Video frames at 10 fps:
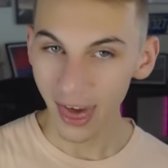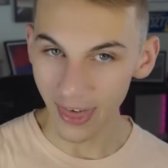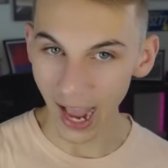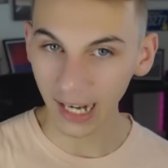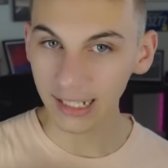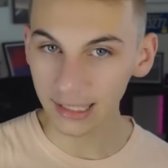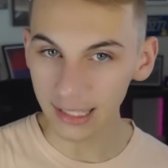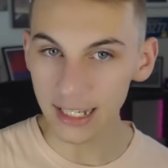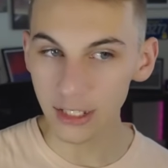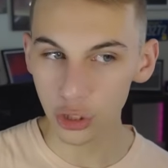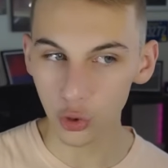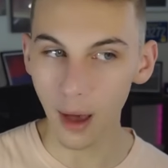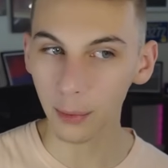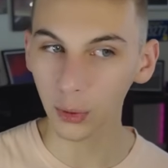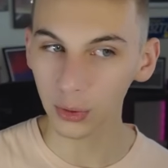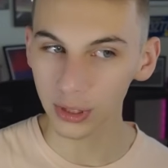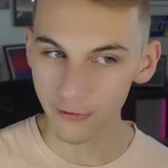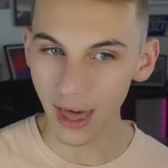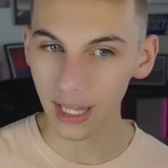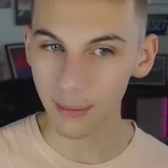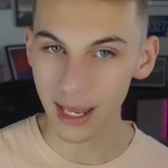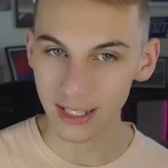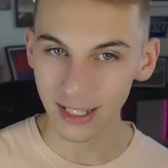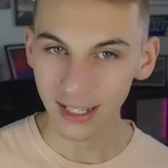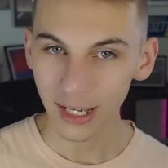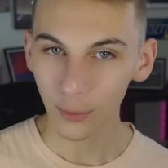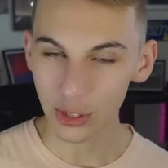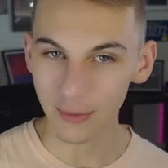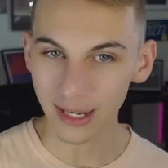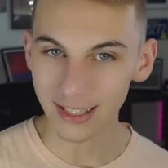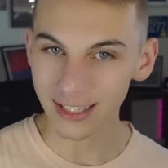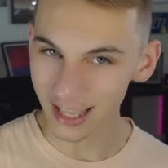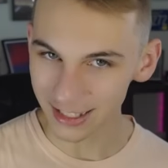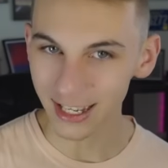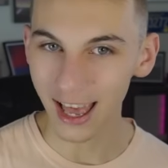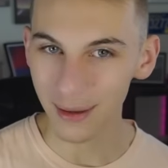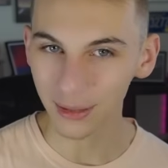that could lead to tropical development, which means it's that time.